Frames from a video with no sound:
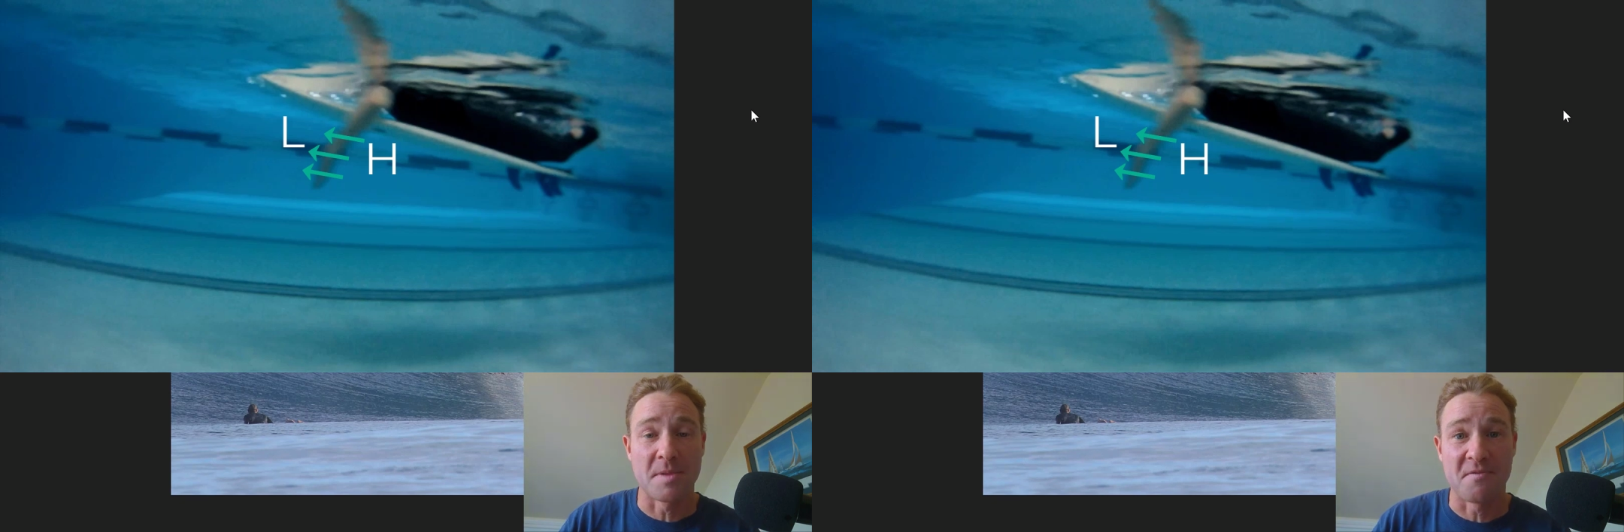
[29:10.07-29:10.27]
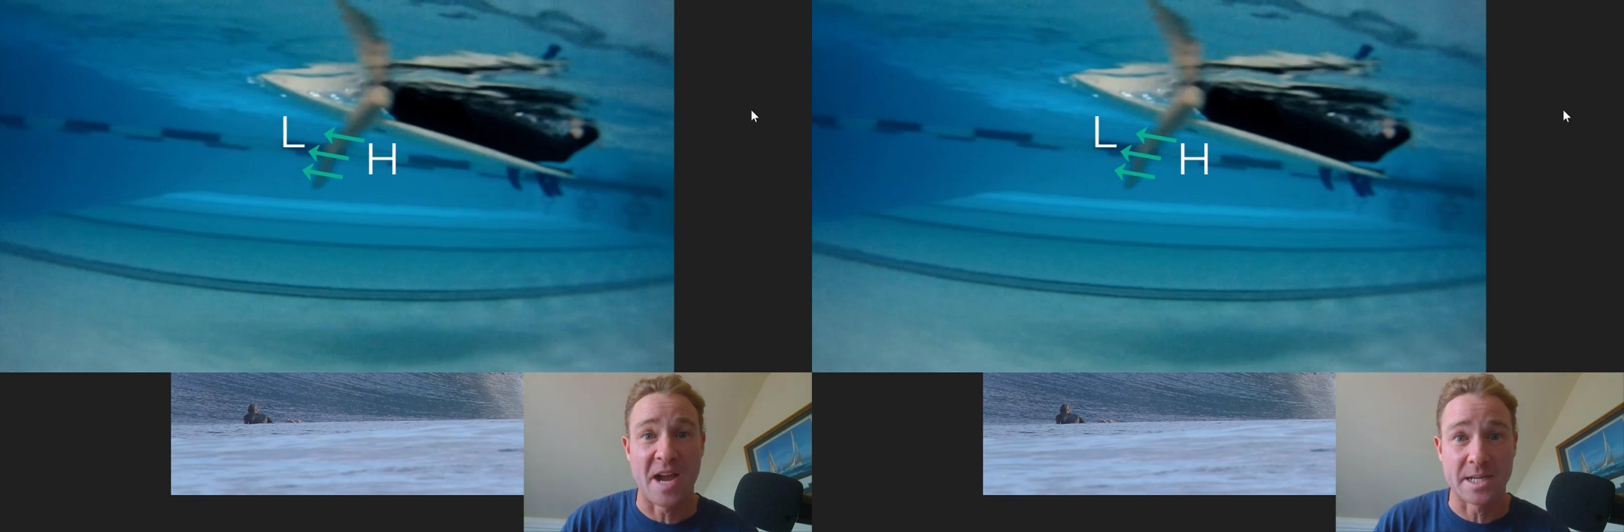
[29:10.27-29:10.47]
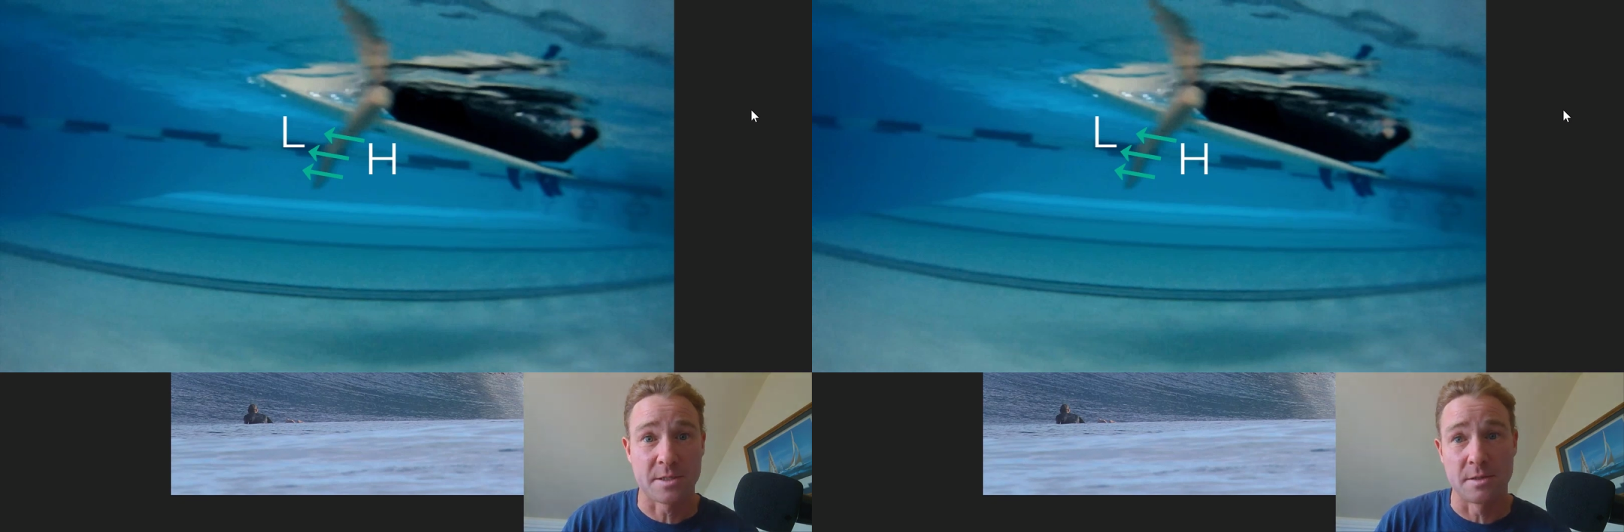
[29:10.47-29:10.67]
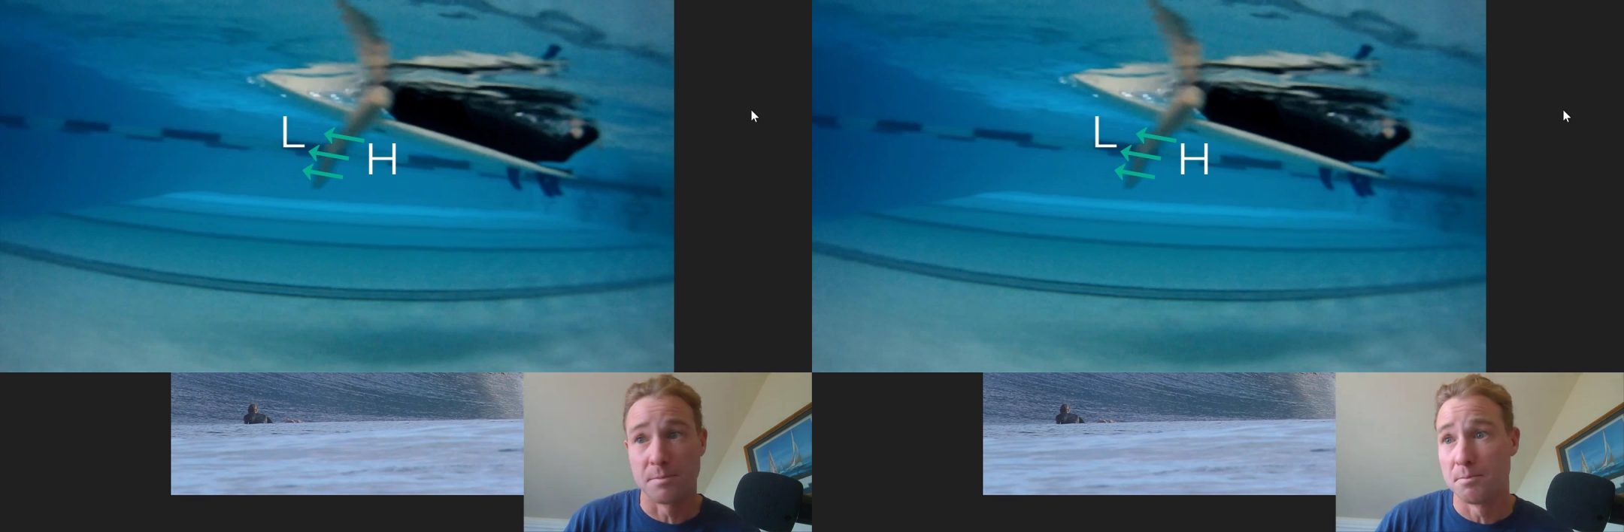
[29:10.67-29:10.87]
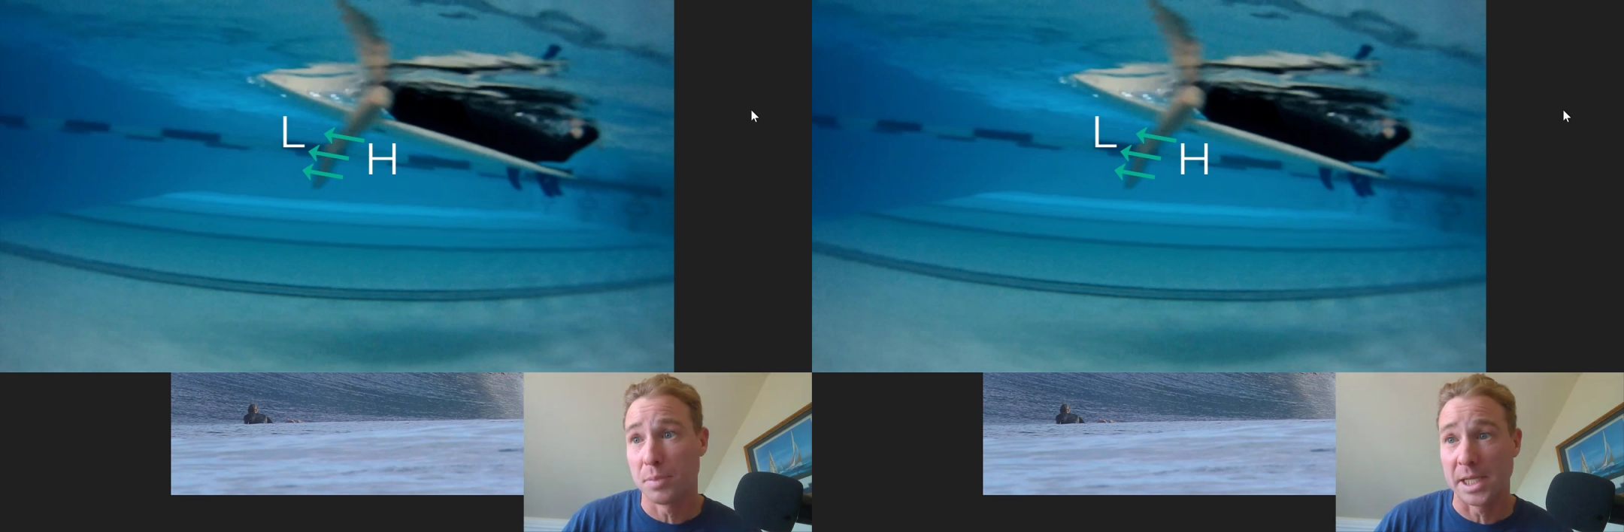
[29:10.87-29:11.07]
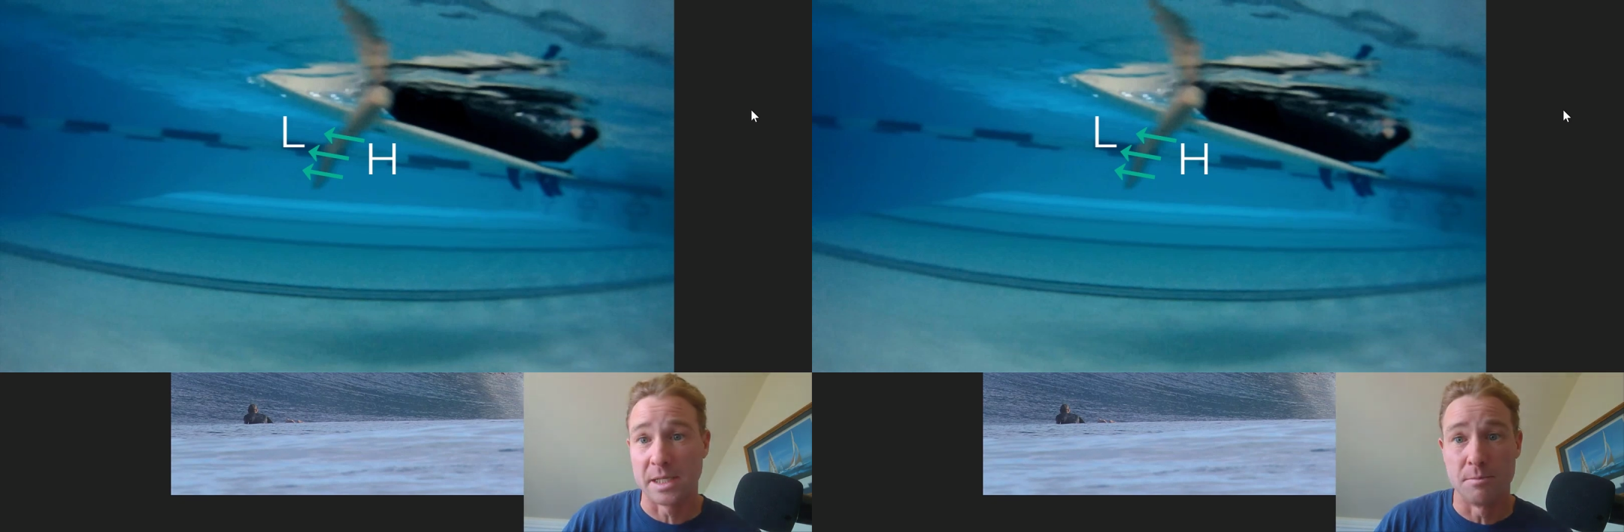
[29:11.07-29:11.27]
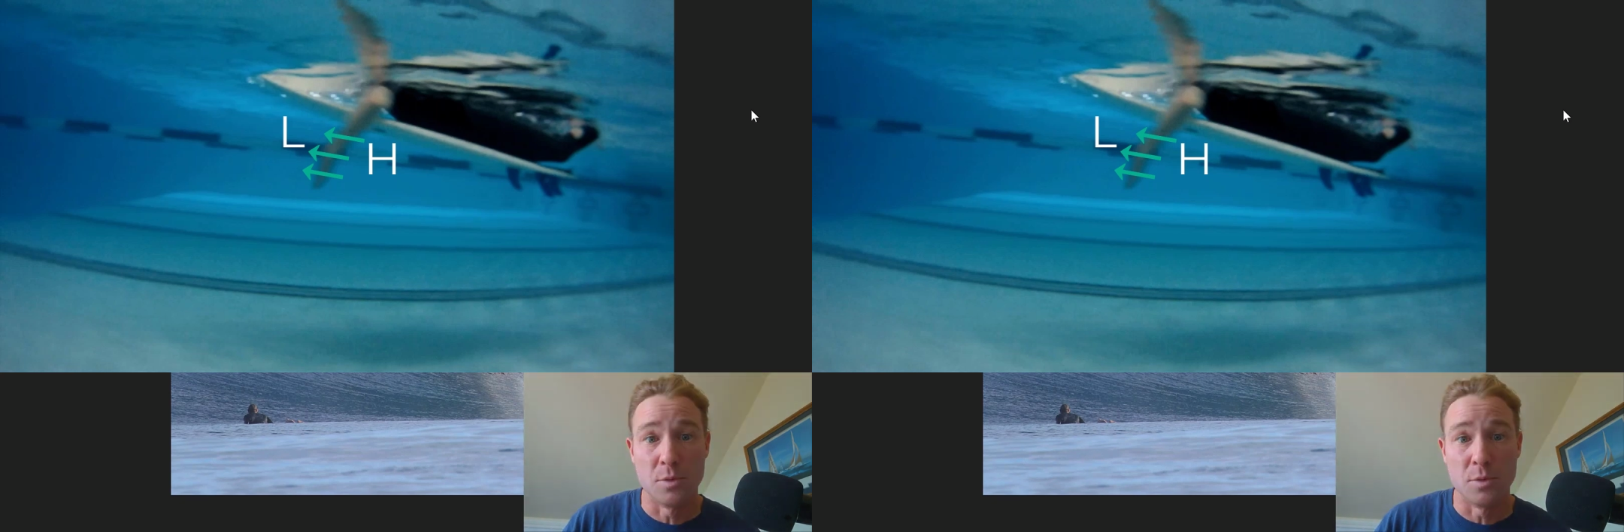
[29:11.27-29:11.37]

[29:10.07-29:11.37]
The faster the plane